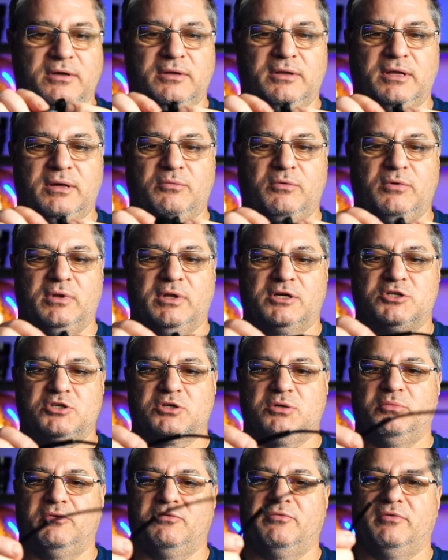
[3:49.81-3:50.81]
that will
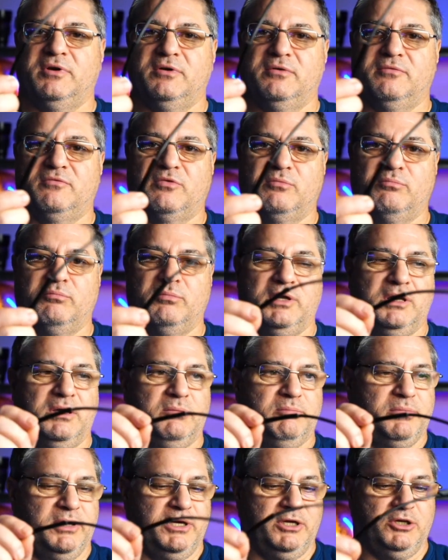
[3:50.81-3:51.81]
actually prevent it from
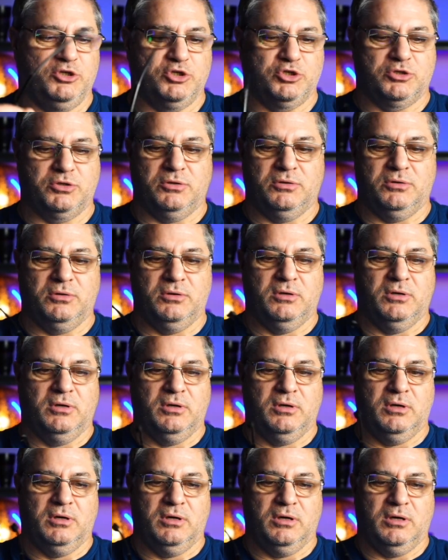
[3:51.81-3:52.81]
being pinched.
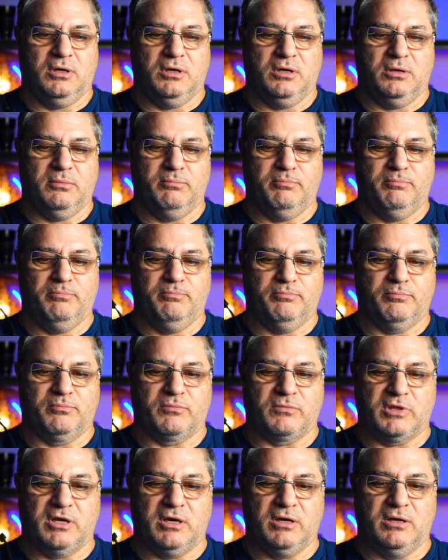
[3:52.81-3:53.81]

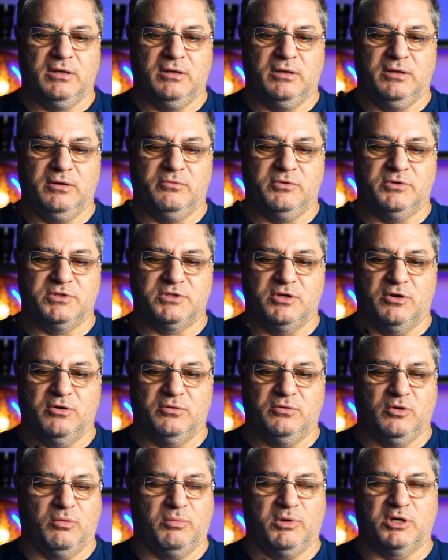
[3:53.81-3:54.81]
There is
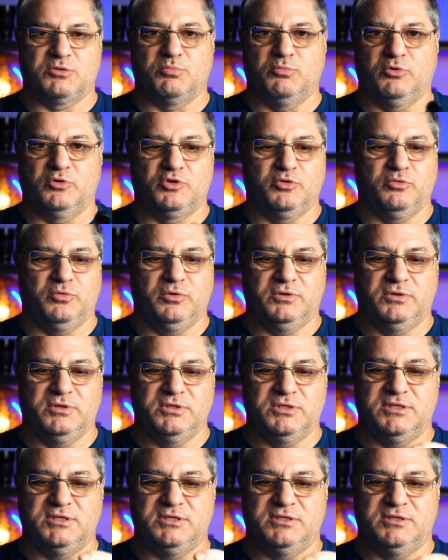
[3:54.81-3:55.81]
not much more to it.
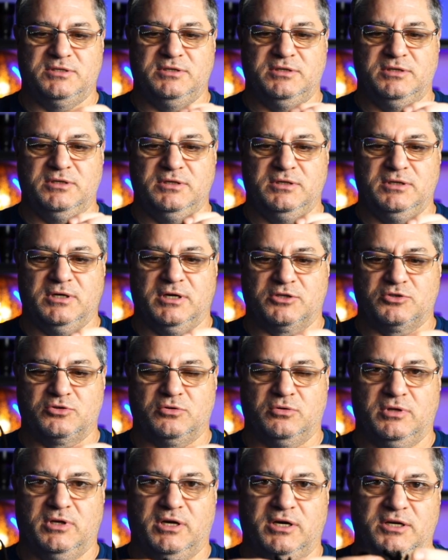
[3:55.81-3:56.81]
This is the
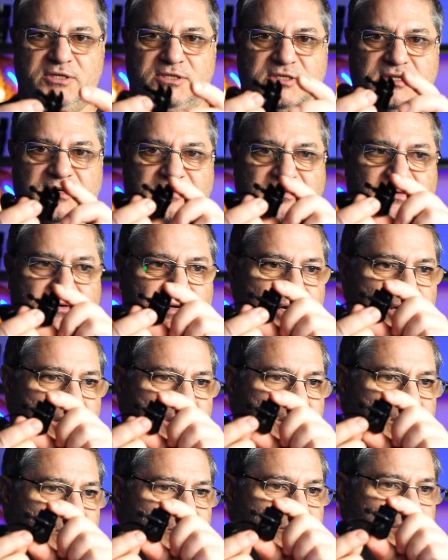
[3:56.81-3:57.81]
actual
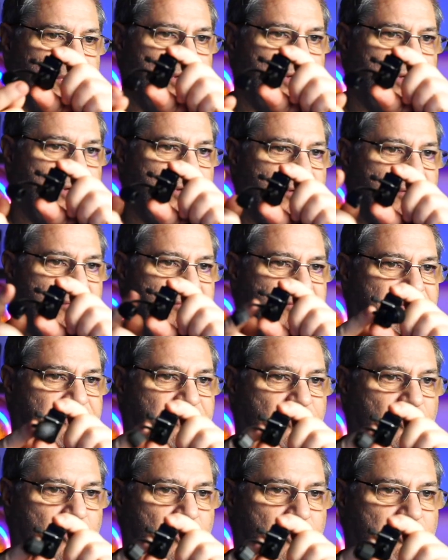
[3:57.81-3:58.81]

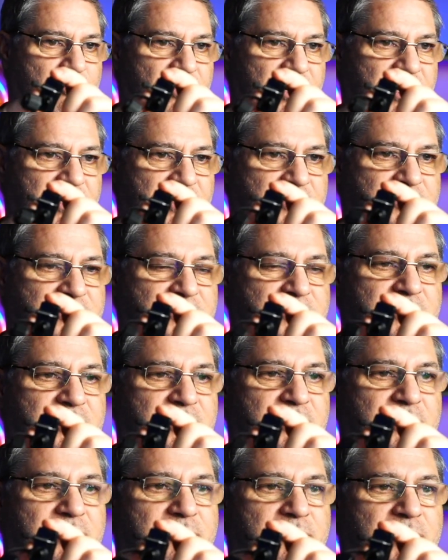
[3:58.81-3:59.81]
A7R4 bracket,